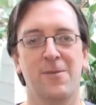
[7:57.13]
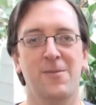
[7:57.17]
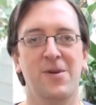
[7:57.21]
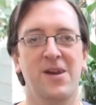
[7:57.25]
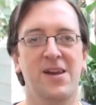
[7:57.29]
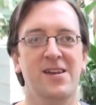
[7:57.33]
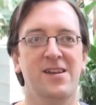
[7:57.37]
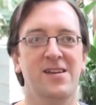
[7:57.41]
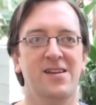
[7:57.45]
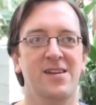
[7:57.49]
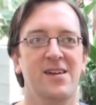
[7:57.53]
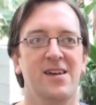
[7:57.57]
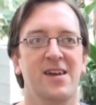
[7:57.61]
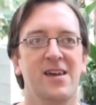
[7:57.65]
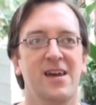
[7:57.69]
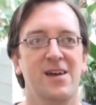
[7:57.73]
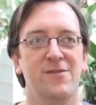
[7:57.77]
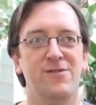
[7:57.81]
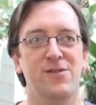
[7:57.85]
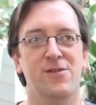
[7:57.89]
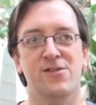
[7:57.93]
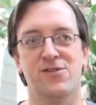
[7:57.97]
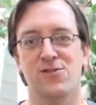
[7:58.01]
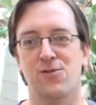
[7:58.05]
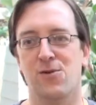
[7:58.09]
I mean,
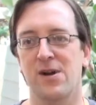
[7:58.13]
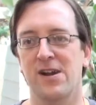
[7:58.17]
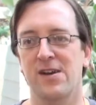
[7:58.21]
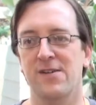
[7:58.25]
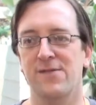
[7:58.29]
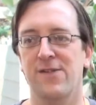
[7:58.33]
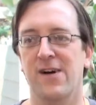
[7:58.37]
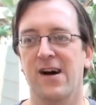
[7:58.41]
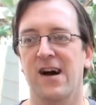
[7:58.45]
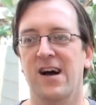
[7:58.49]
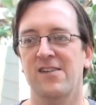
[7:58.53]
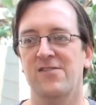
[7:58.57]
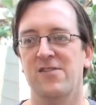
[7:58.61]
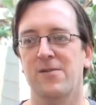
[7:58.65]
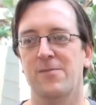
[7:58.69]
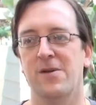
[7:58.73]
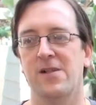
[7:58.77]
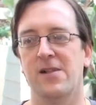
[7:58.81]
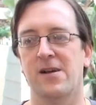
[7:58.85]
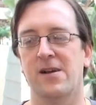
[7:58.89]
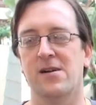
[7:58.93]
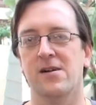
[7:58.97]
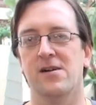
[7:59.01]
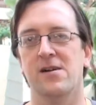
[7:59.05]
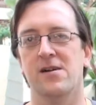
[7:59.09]
if it was 25, I'd be
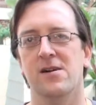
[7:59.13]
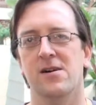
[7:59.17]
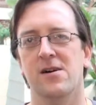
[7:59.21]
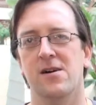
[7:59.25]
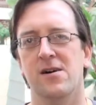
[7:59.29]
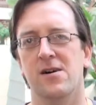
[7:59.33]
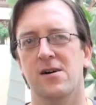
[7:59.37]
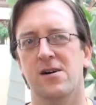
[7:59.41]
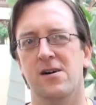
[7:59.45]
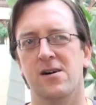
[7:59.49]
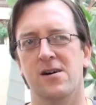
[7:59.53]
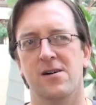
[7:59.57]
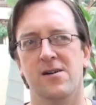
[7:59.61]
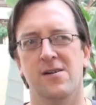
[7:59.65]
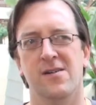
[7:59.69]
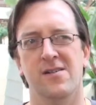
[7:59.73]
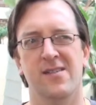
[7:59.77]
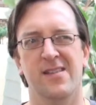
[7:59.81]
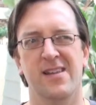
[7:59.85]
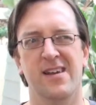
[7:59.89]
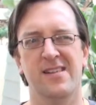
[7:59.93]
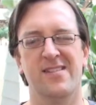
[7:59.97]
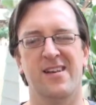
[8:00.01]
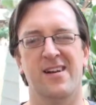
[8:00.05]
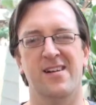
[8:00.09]
like, oh,
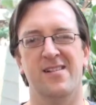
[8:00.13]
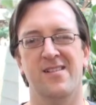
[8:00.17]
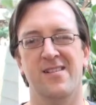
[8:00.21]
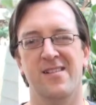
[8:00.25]
that's a